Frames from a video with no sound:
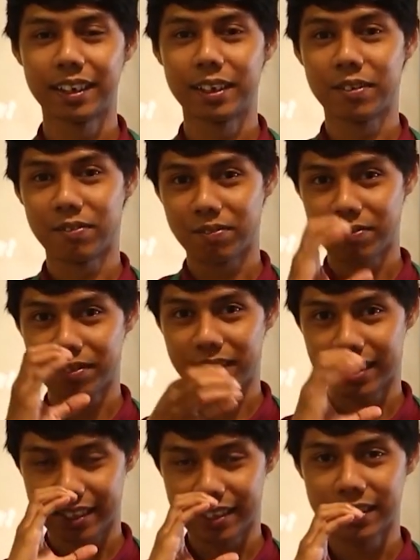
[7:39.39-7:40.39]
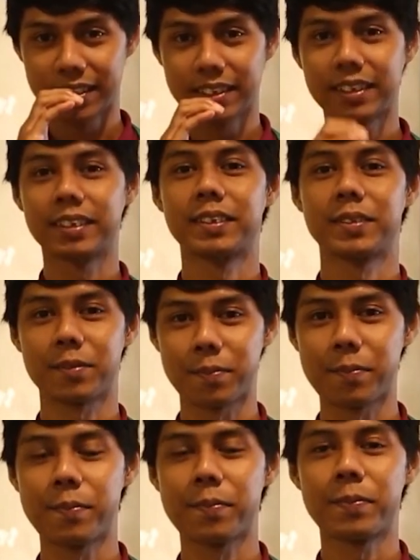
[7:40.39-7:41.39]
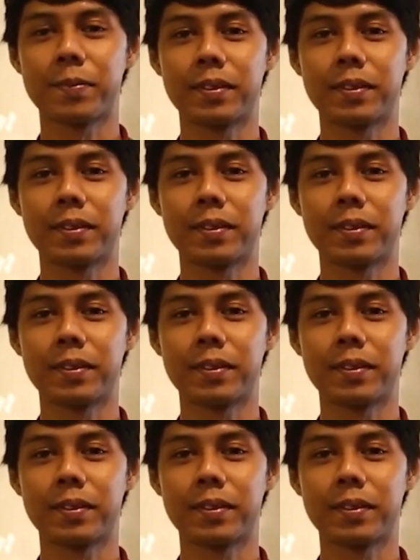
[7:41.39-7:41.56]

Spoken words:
By the third time you walk into the store,